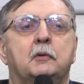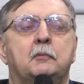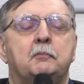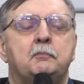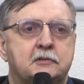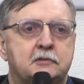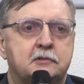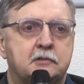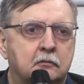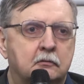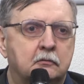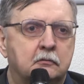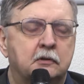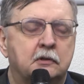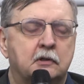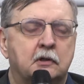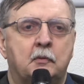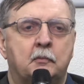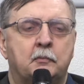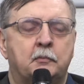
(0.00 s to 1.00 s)
Not the
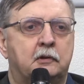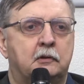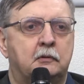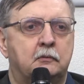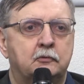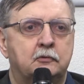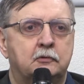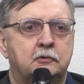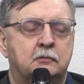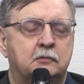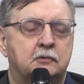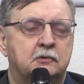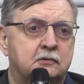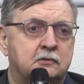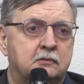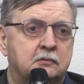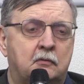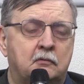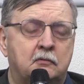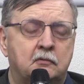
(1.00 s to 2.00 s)
ultimate recovery
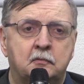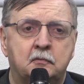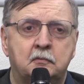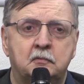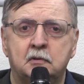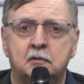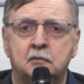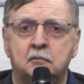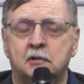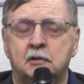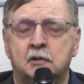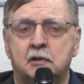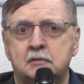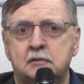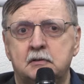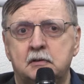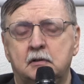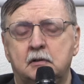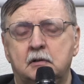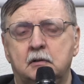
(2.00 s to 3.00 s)
after
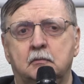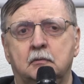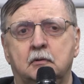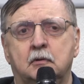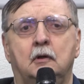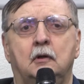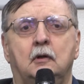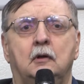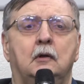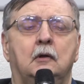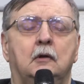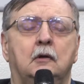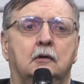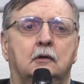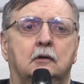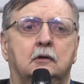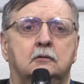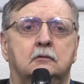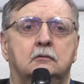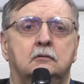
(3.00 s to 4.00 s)
we win this war,
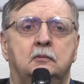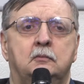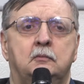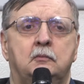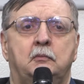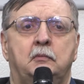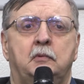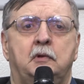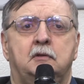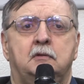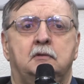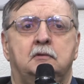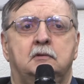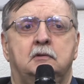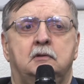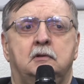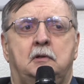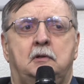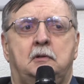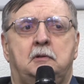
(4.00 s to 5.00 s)
but the current
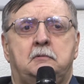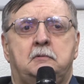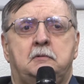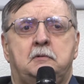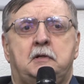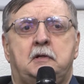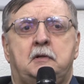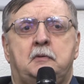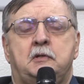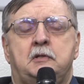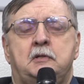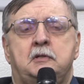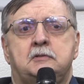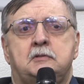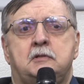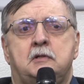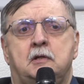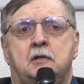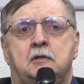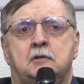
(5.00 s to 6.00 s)
recovery
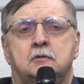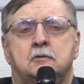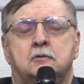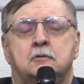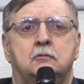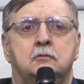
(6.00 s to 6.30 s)
efforts.